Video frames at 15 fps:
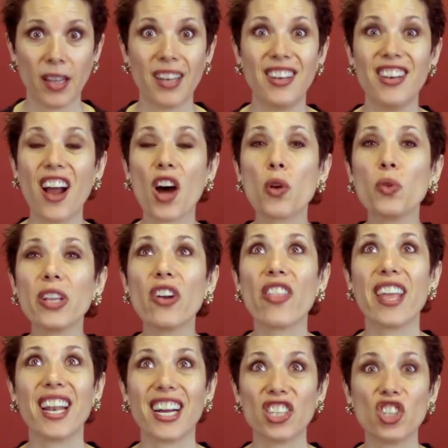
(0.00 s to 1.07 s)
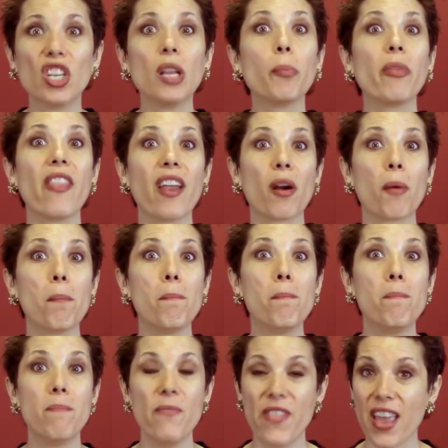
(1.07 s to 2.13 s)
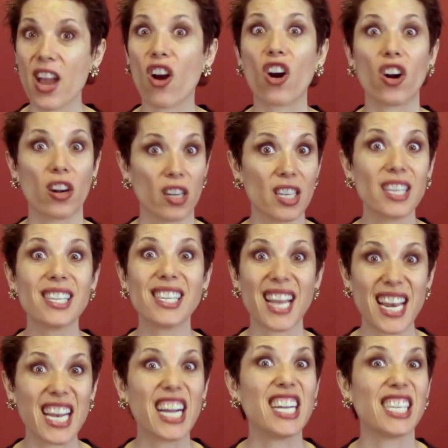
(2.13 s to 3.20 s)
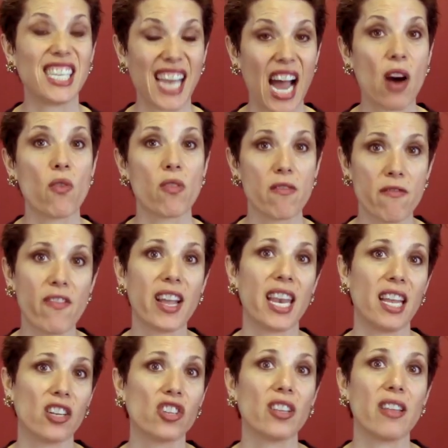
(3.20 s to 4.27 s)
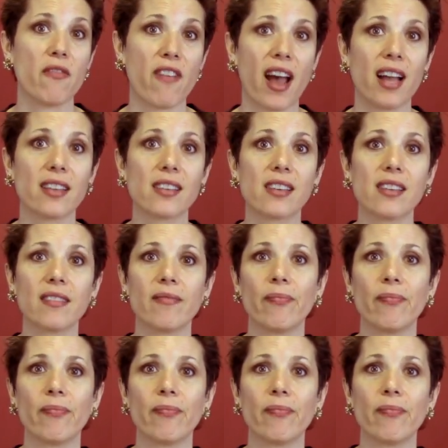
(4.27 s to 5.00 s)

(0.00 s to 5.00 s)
Not only are they not cheap, they are, they are sending us down financially fast.